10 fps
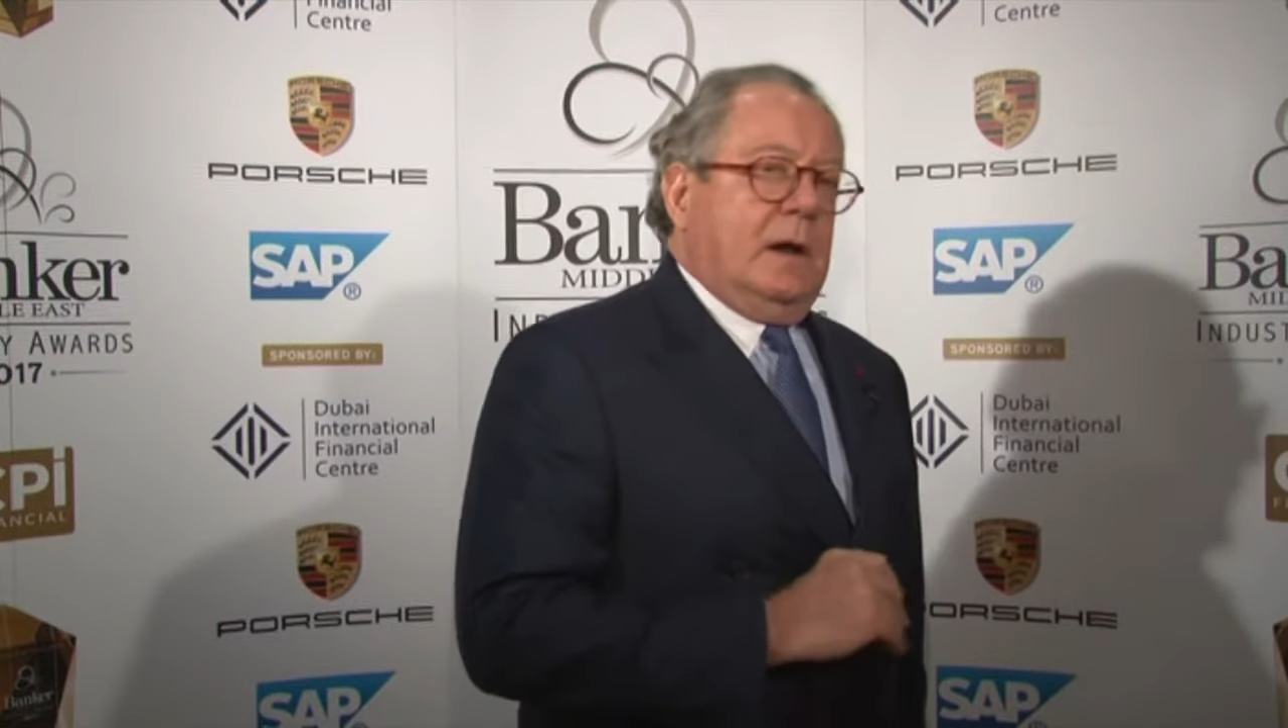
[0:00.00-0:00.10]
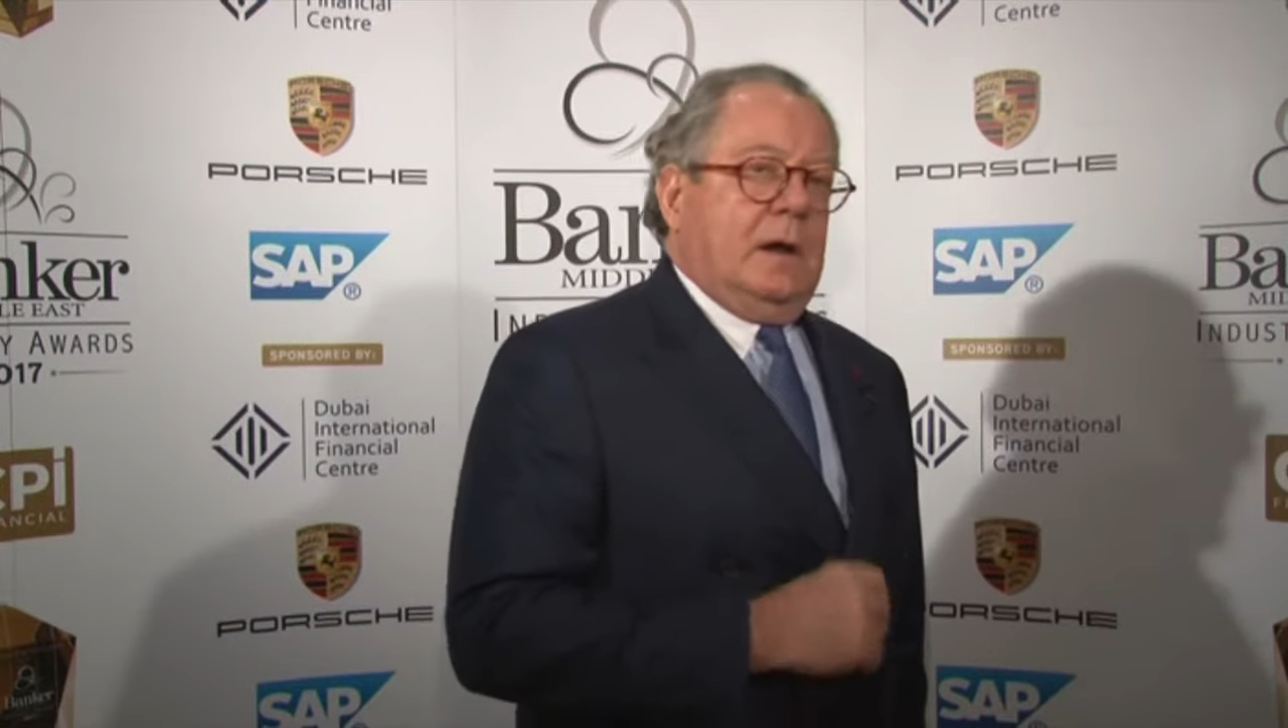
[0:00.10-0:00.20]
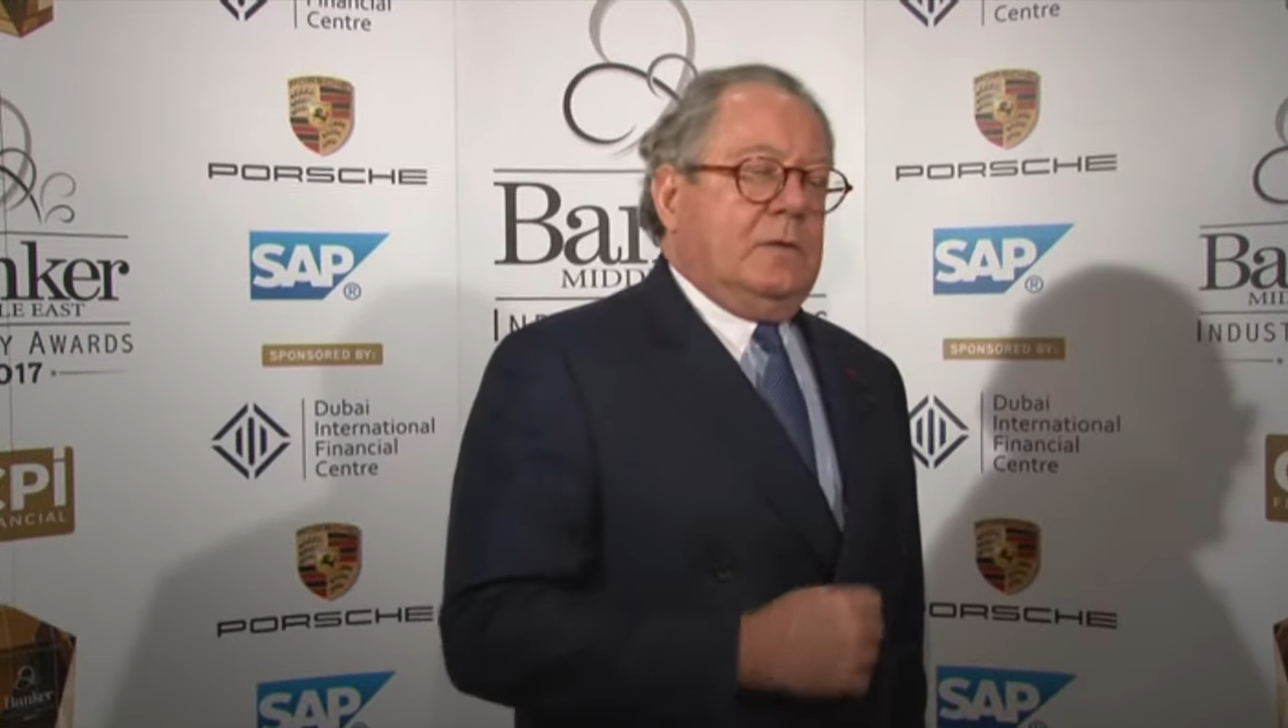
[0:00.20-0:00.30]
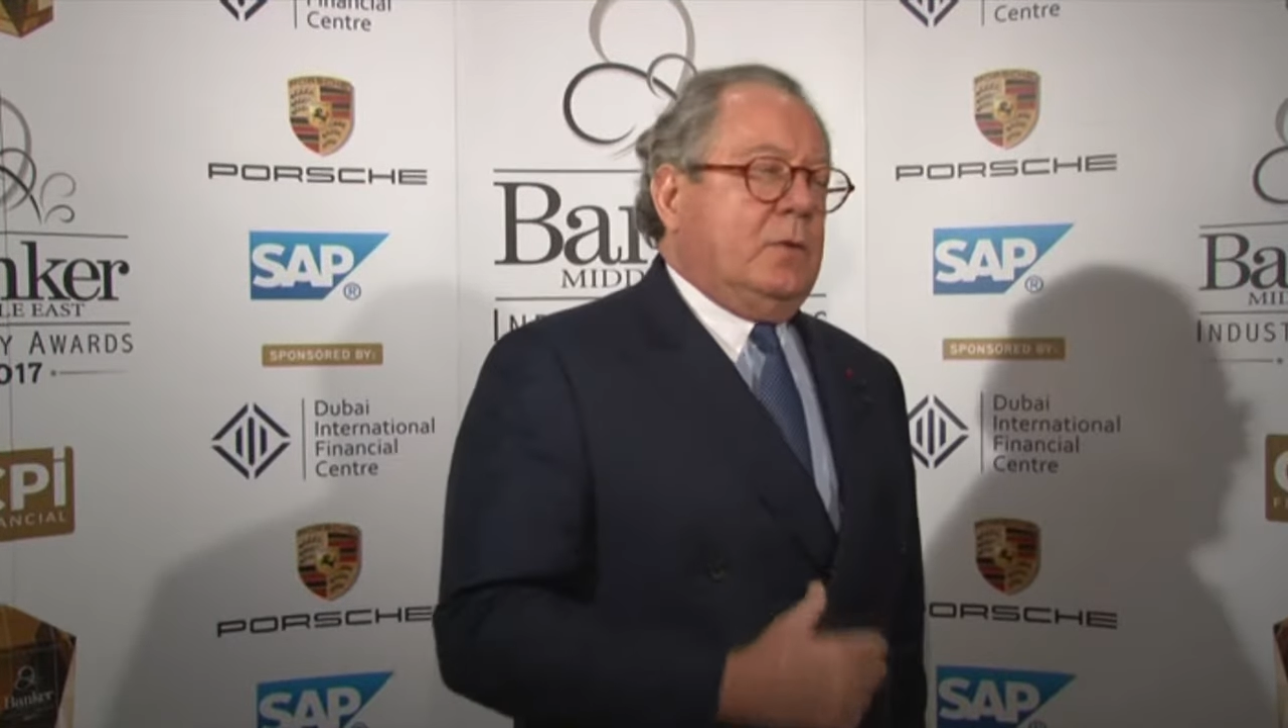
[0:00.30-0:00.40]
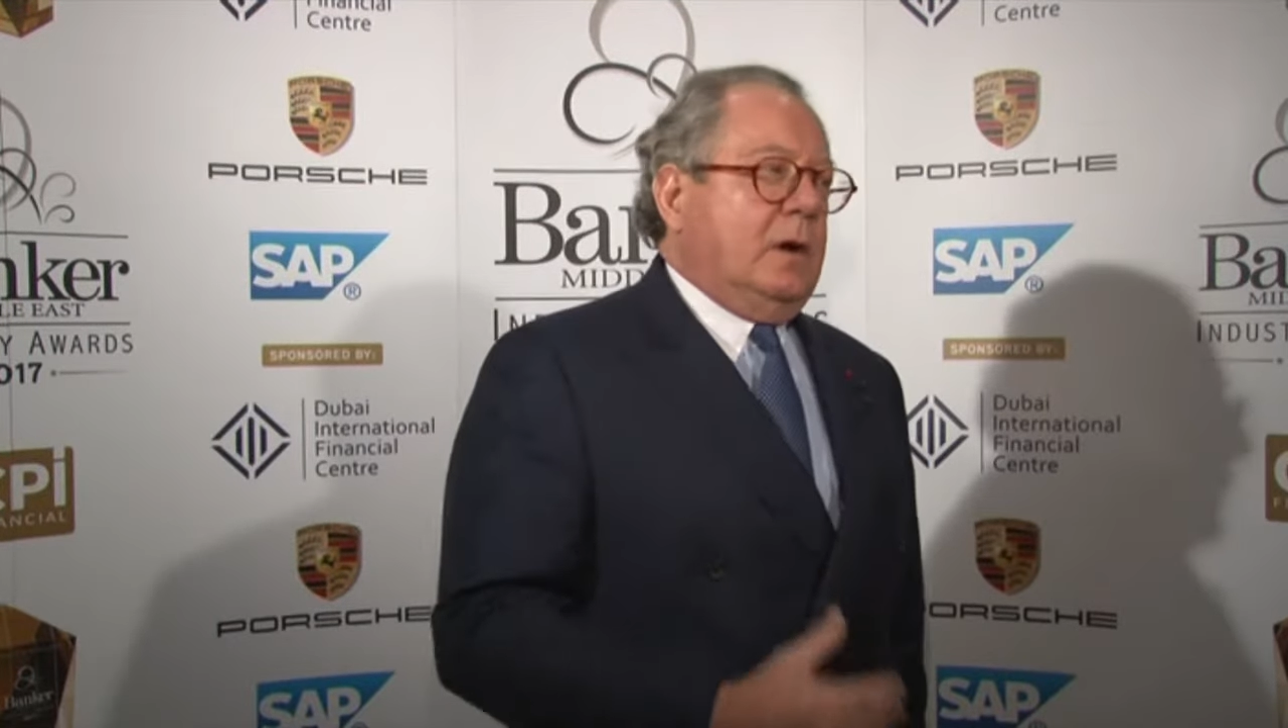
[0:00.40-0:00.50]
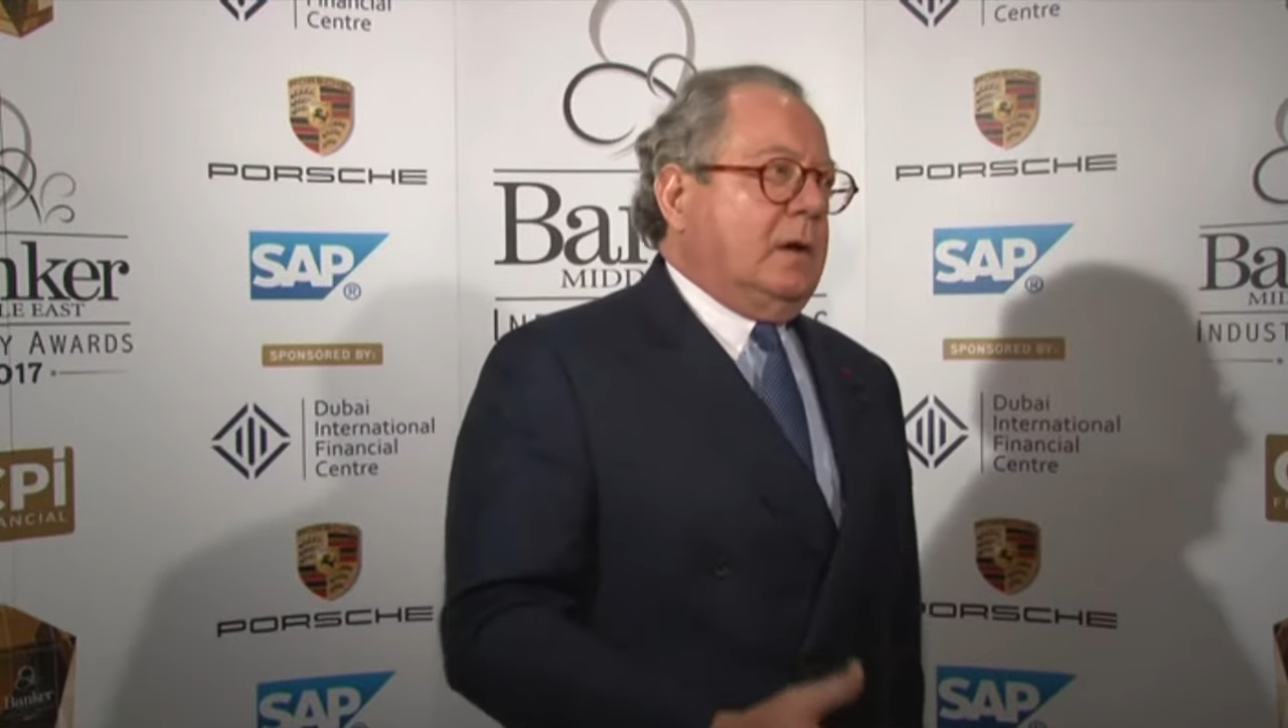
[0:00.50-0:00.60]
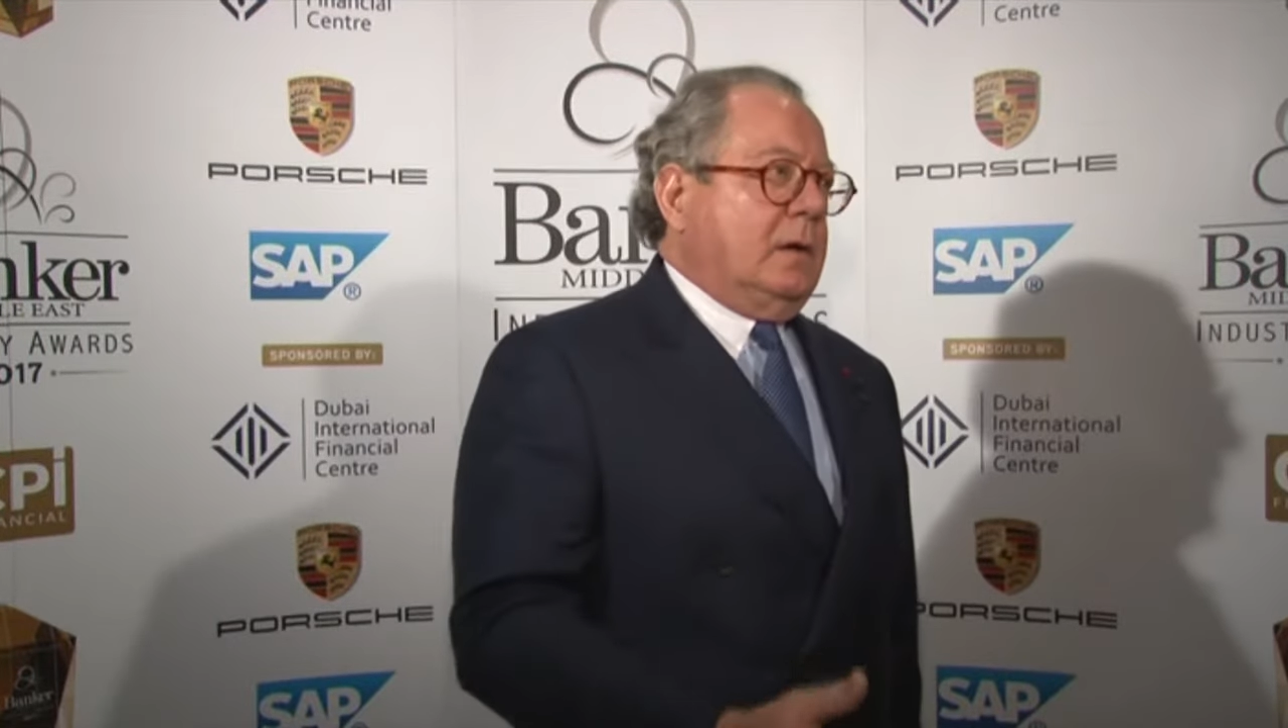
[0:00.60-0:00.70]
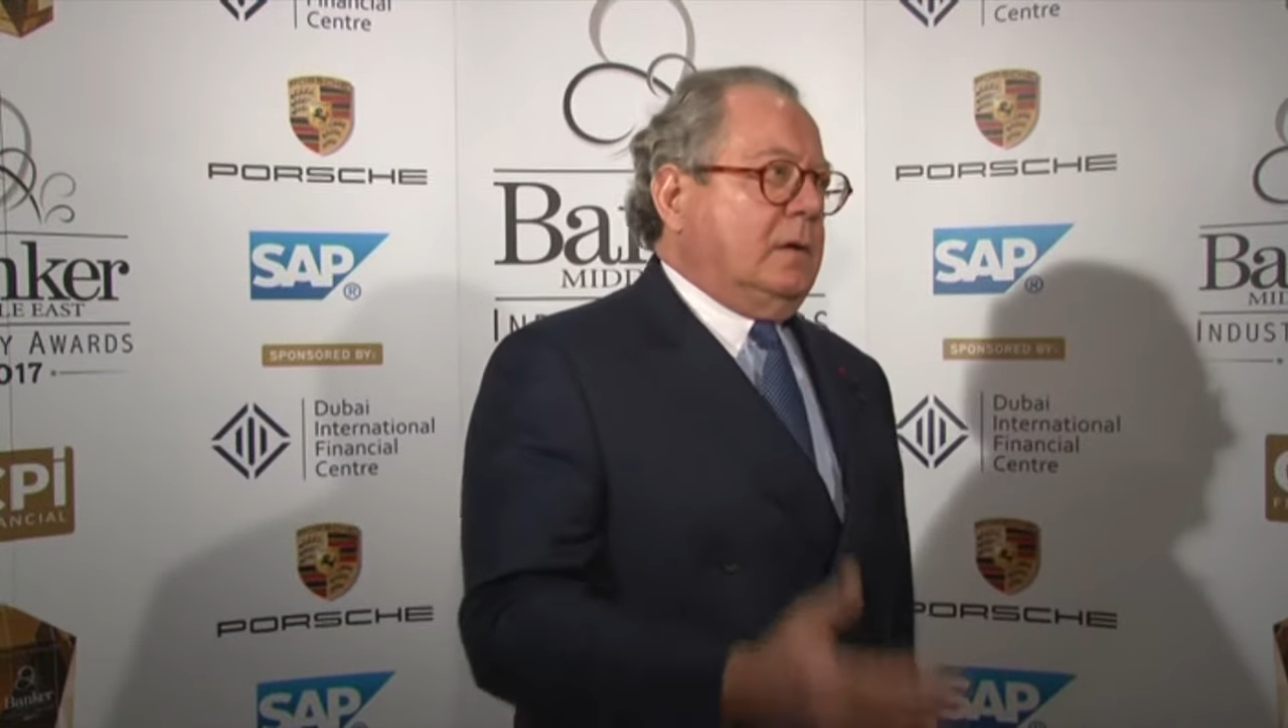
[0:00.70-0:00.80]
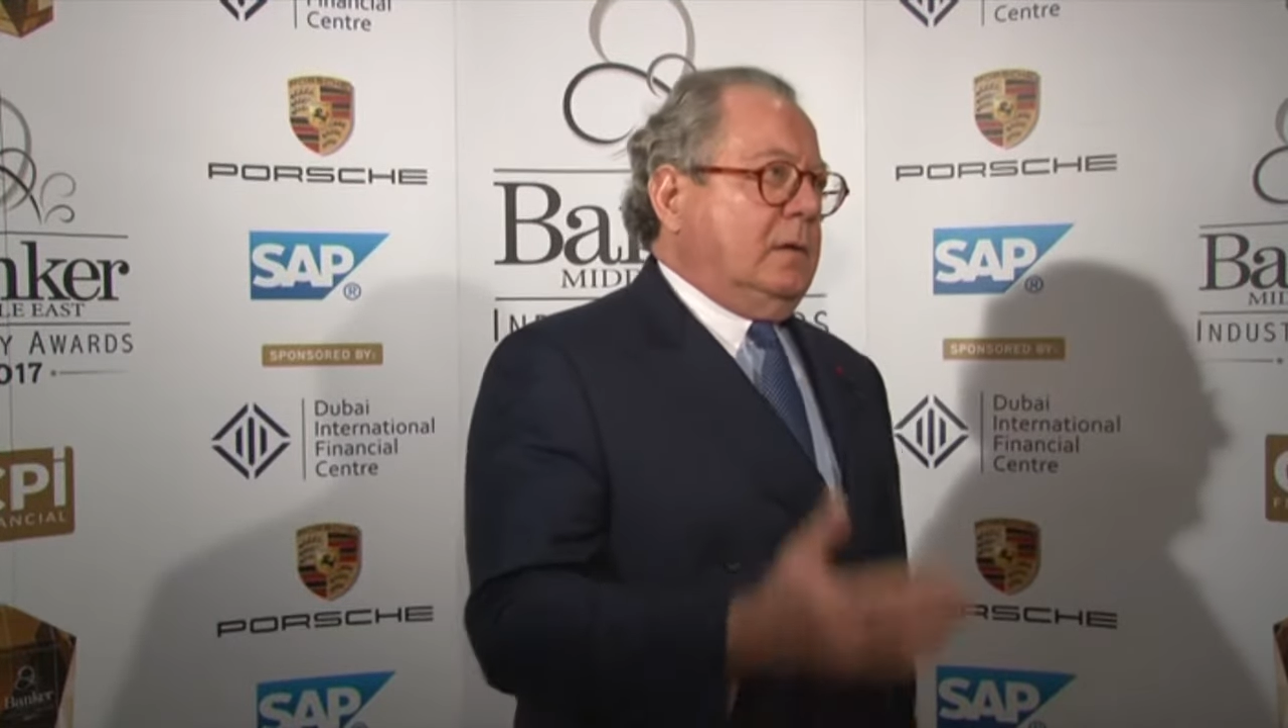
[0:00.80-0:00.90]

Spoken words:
And we are